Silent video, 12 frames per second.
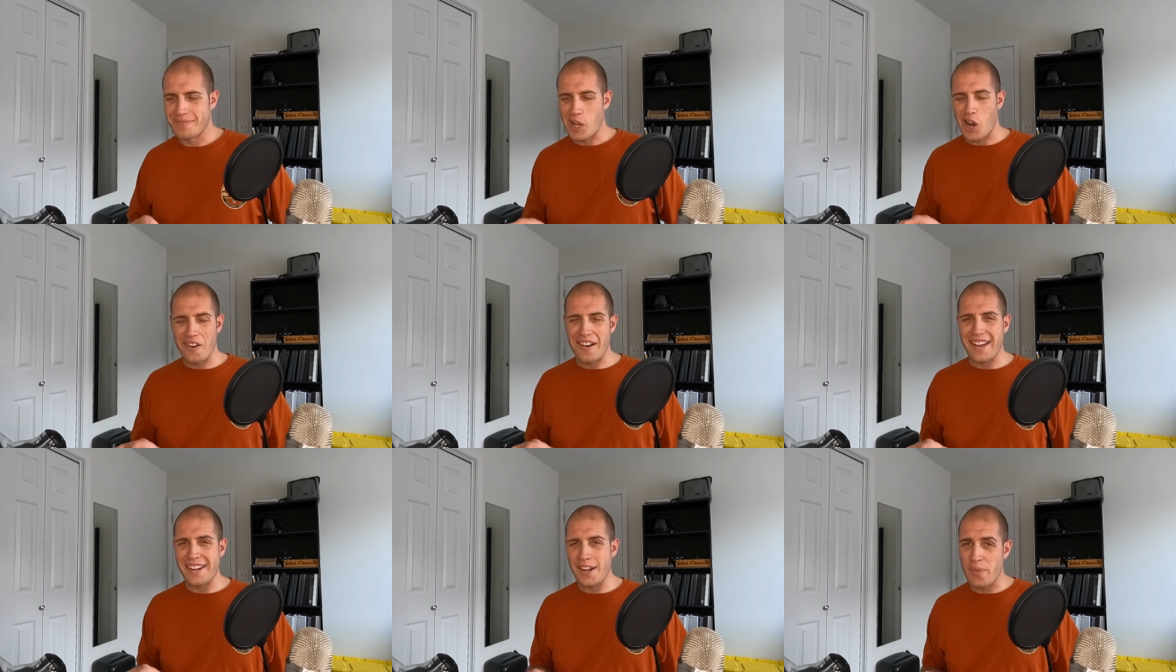
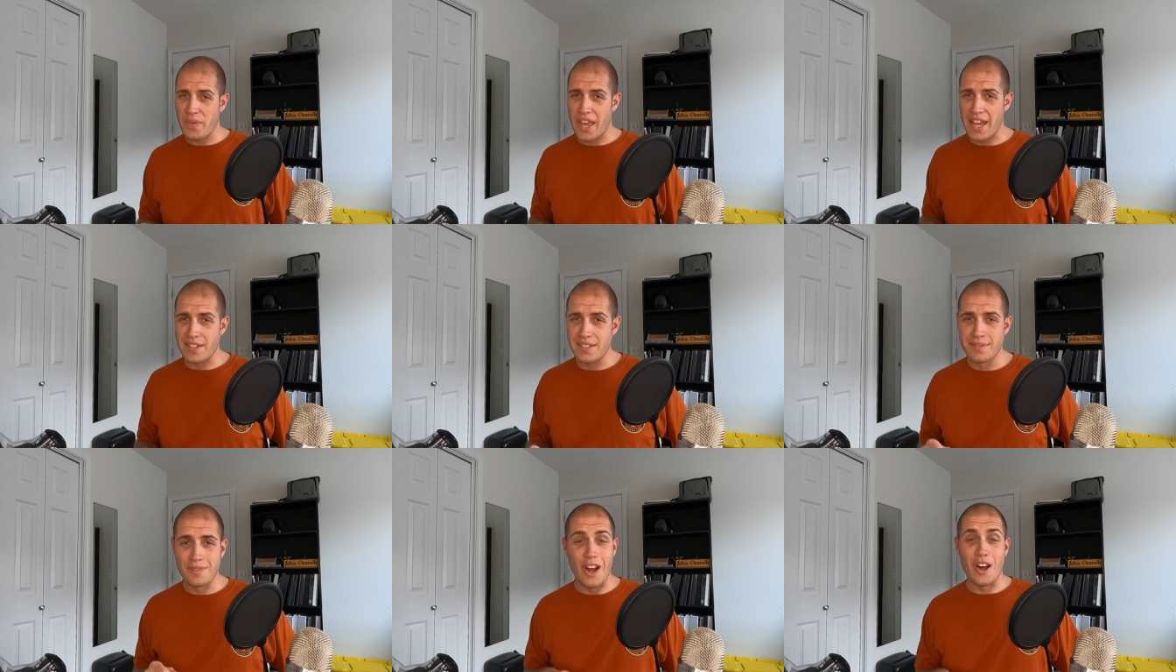Alright, enough of that.
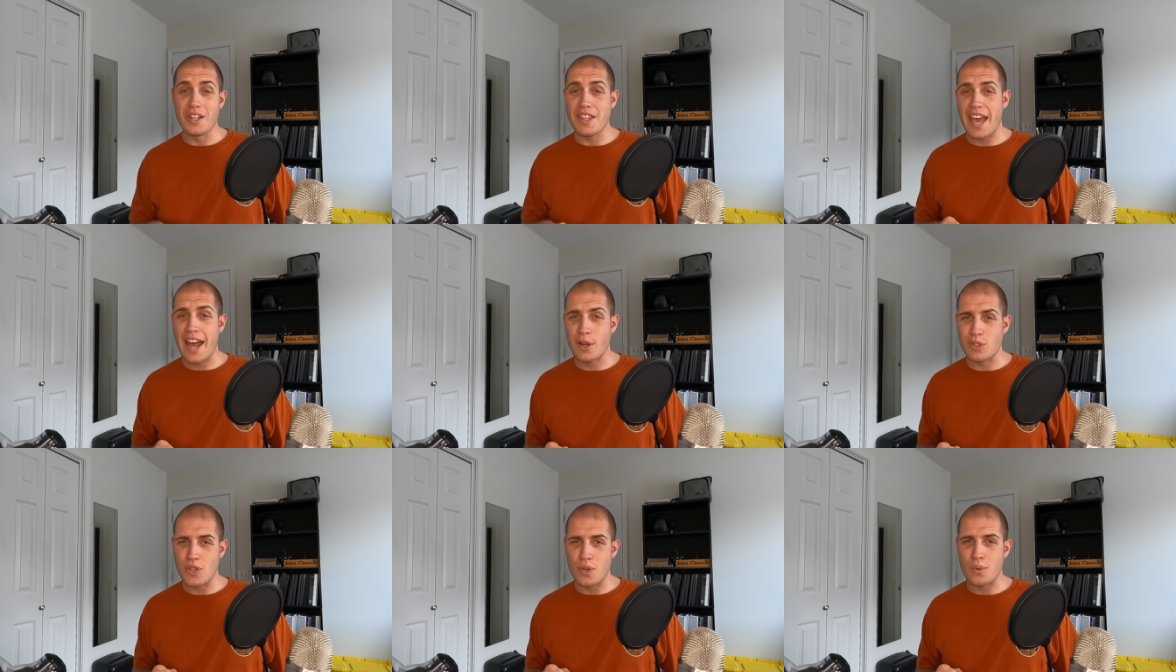On to the
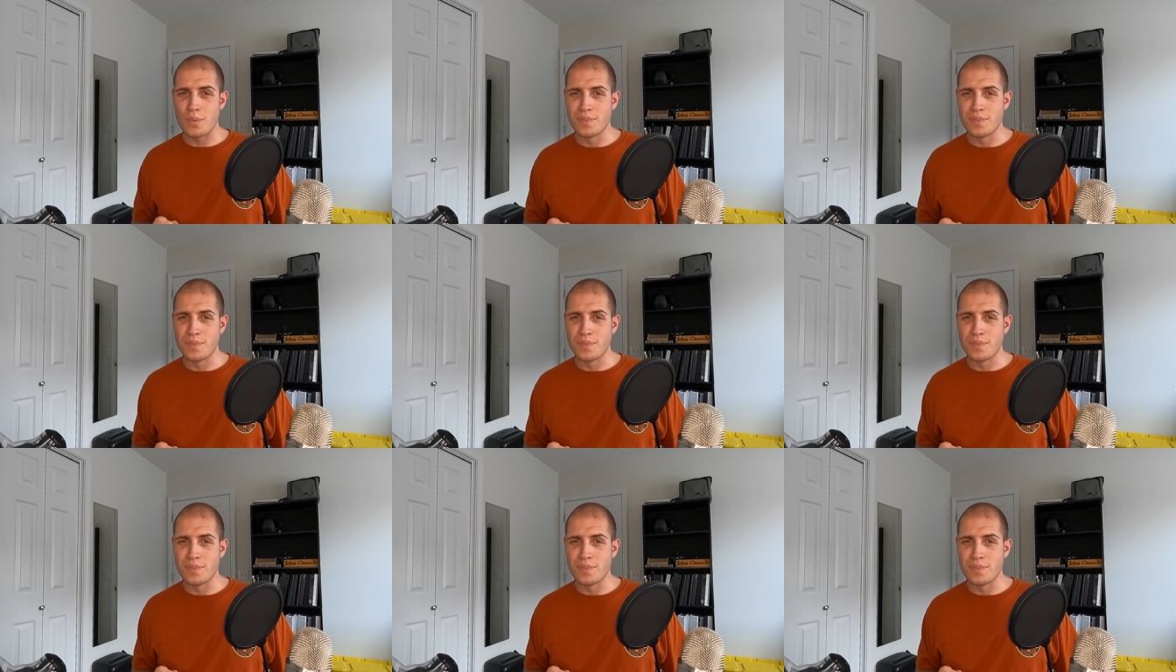how-to.